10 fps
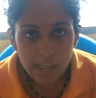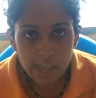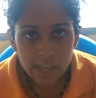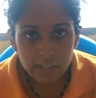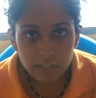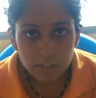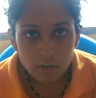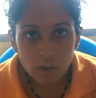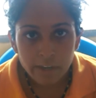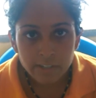and
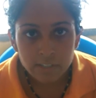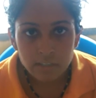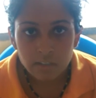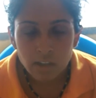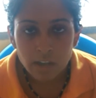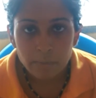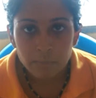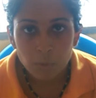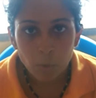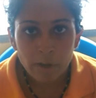not um,
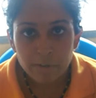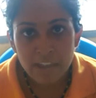go around